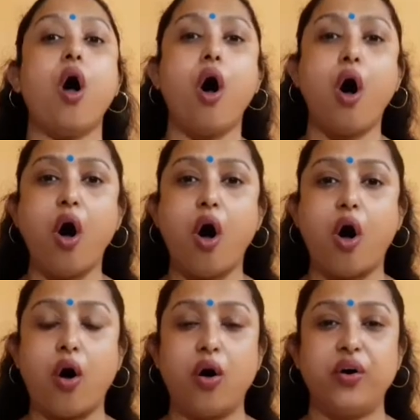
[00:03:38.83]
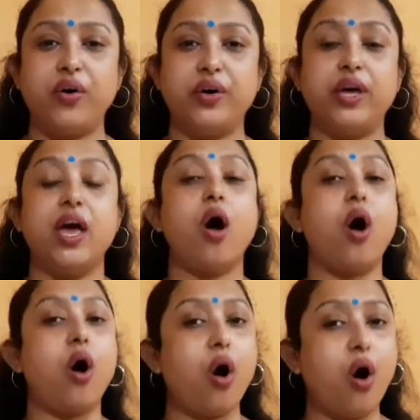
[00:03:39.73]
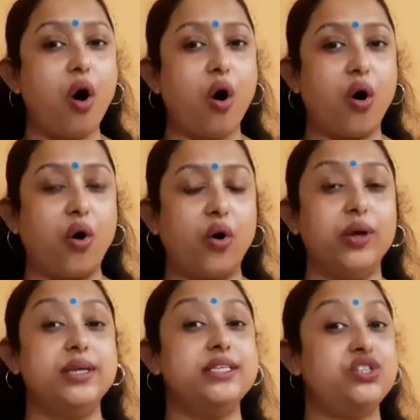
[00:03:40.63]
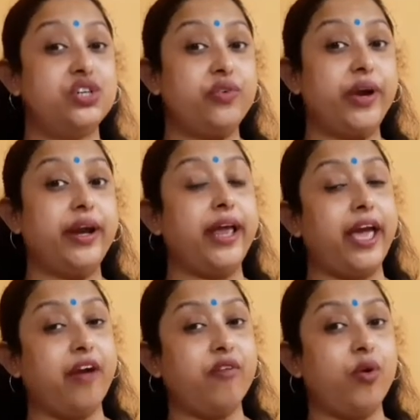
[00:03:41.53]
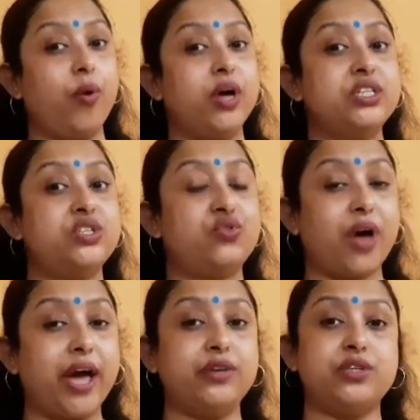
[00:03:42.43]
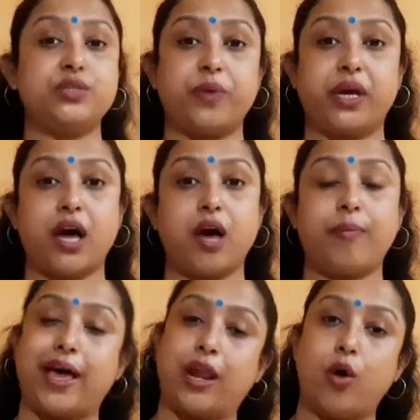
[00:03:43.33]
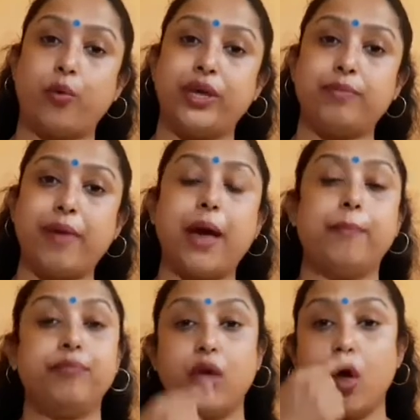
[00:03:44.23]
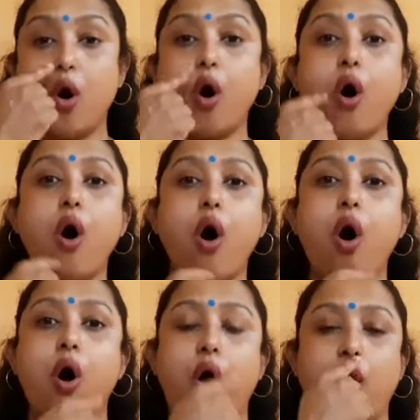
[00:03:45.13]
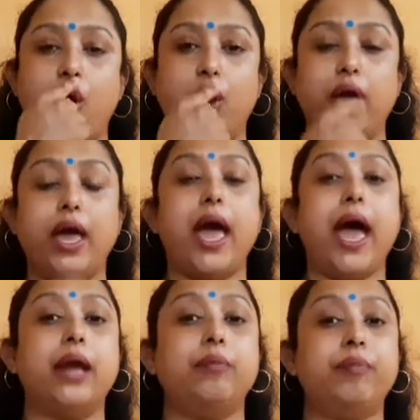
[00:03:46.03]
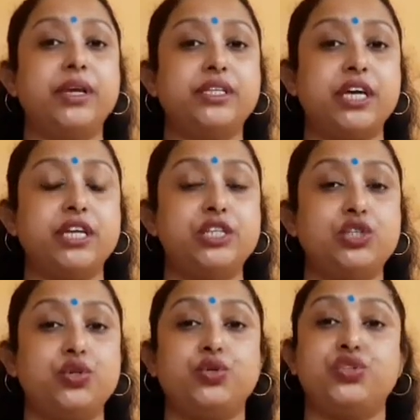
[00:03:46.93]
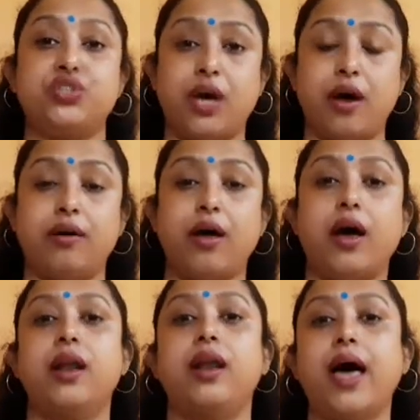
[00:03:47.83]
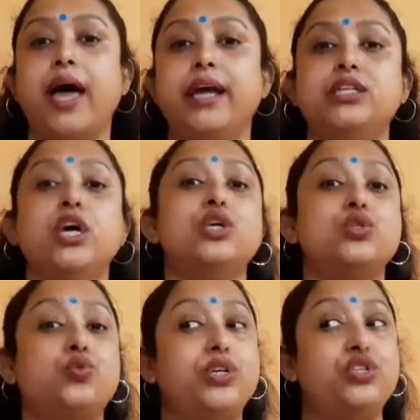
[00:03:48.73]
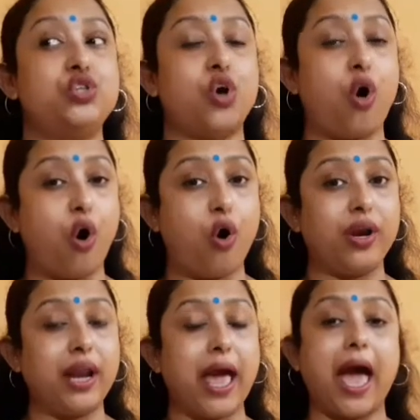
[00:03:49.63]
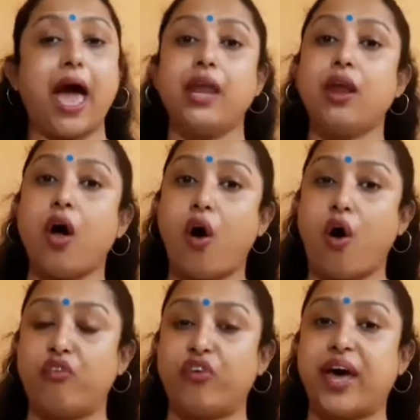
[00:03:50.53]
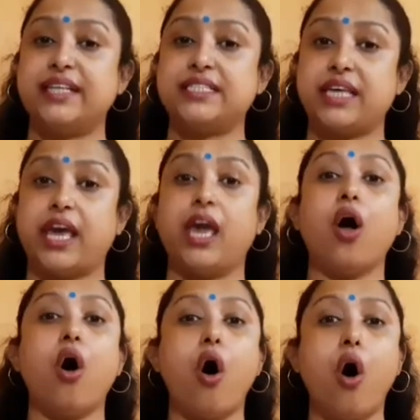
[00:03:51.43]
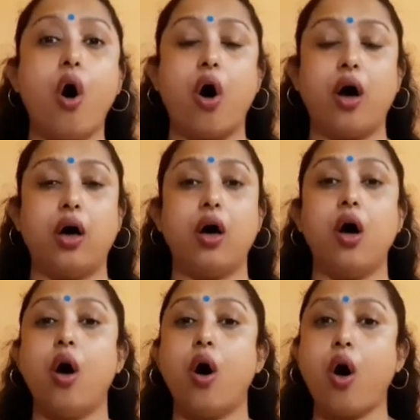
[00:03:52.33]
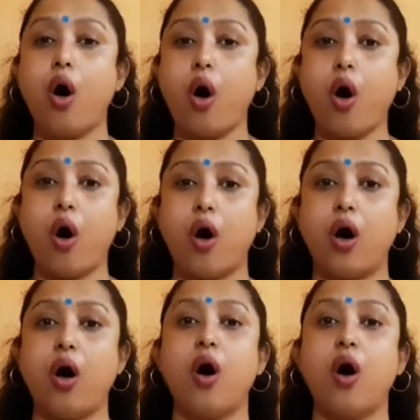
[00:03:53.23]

O. O. Children, everyone try to speak up along with ma'am. O. And pretend to turn a light switch on and off and say O. O.